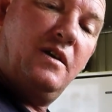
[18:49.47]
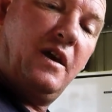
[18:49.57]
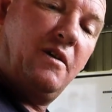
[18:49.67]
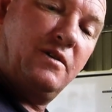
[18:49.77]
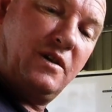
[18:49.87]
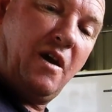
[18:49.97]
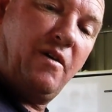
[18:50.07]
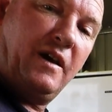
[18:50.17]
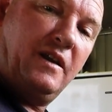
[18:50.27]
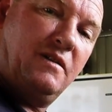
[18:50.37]
there is
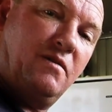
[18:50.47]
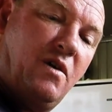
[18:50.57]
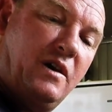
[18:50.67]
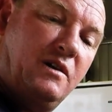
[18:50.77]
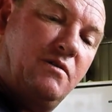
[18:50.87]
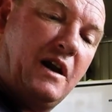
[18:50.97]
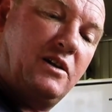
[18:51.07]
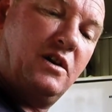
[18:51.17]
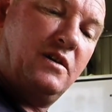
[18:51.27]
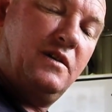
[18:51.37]
going in the right
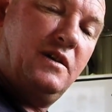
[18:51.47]
direction.